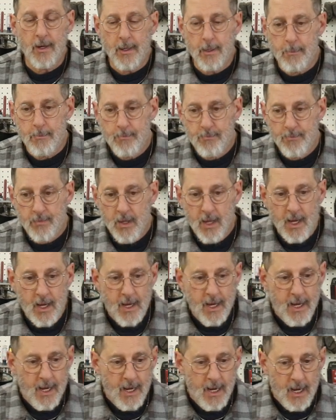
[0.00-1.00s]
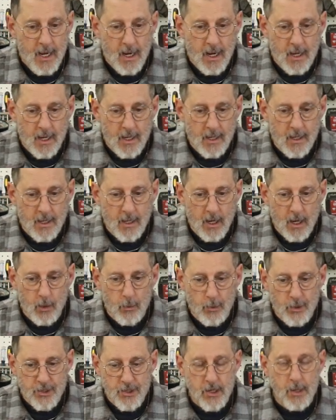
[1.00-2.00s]
uh, uh, a
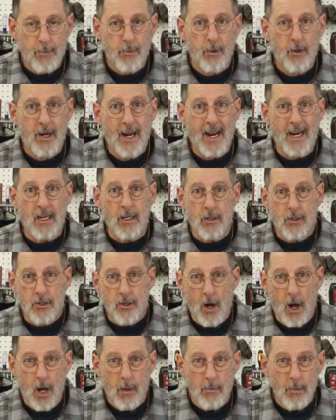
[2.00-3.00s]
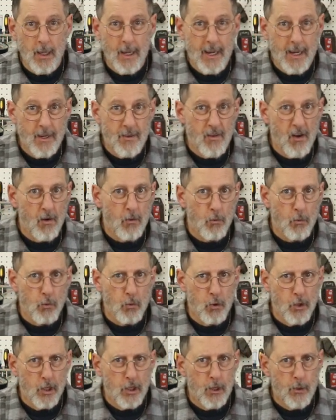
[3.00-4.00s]
reciprocating saw blade. They're
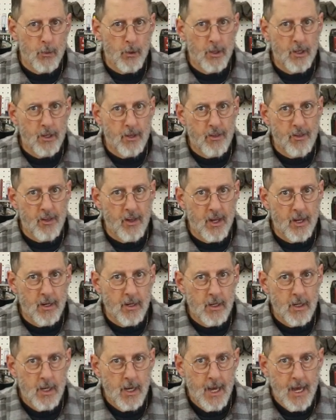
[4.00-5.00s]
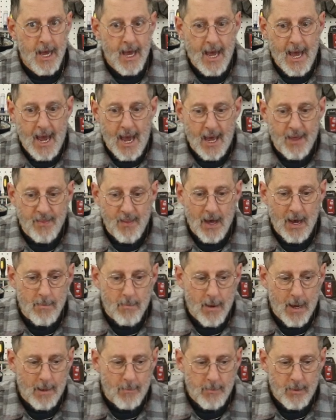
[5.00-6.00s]
really, really thin. And that
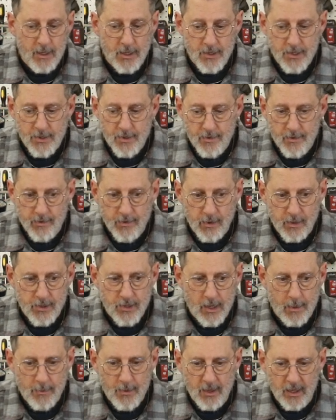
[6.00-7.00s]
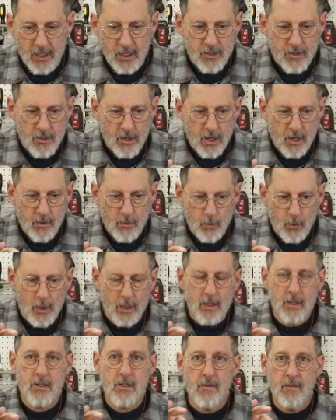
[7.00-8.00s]
might be for something that's
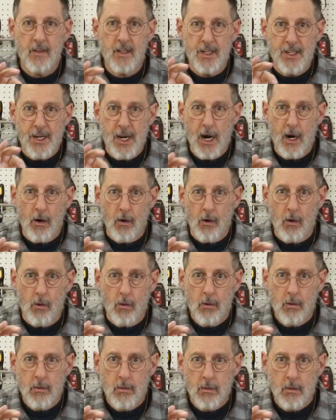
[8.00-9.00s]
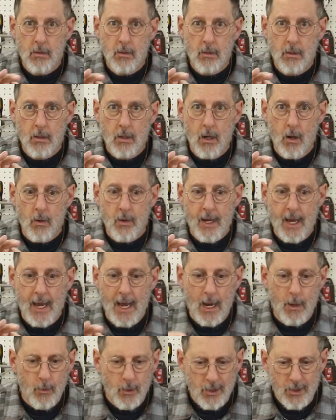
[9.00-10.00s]
relatively narrow. Okay,
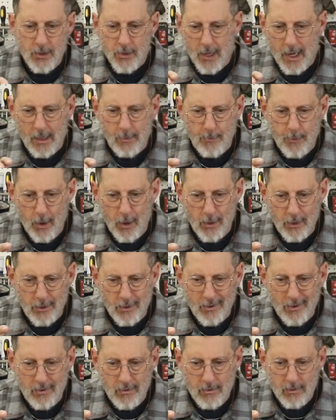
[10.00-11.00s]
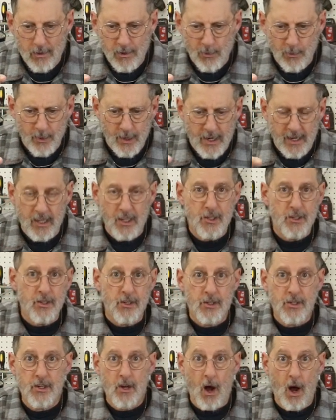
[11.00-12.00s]
I wouldn't try to part three
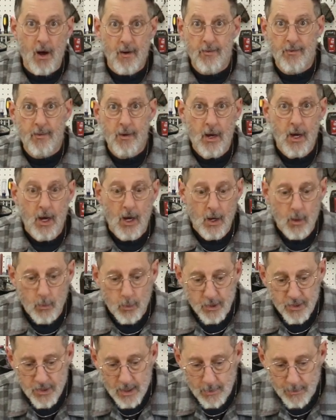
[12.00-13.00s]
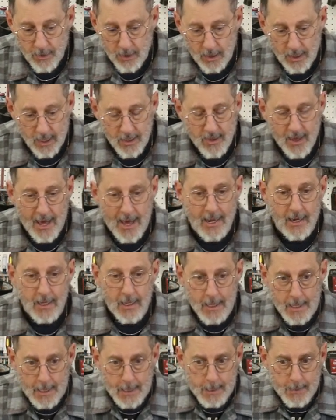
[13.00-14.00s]
inches off with something like that.